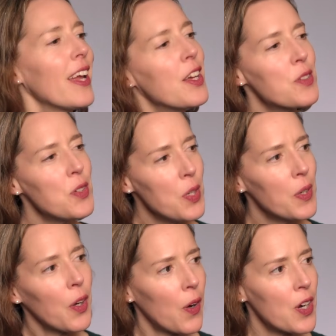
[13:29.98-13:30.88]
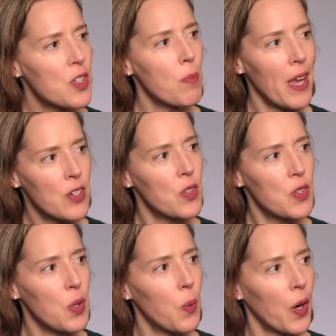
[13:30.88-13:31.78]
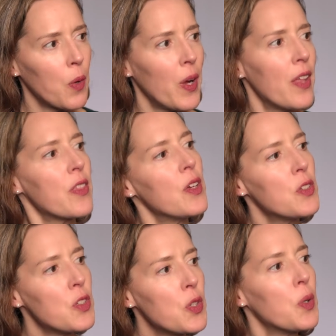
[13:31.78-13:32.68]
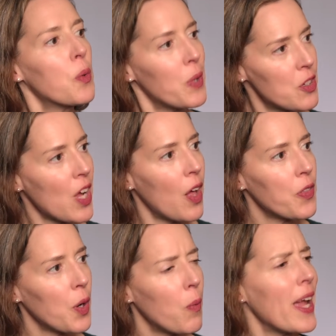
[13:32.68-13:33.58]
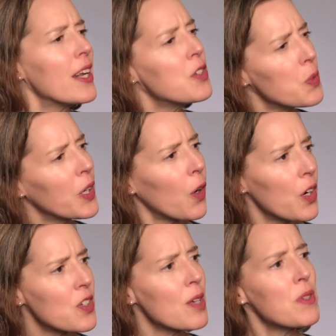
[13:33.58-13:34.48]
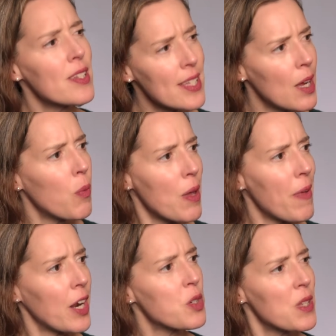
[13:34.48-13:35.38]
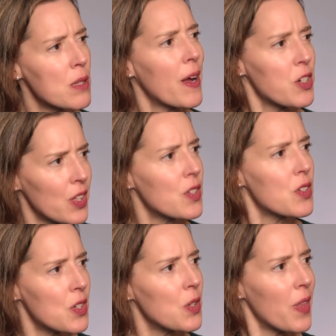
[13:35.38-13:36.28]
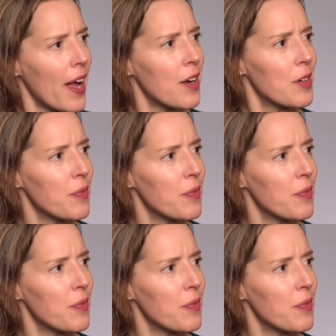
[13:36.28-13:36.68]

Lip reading: So do you encourage the patients you work with to reach a healthier weight, and do you encourage them to see a weight management specialist to do that?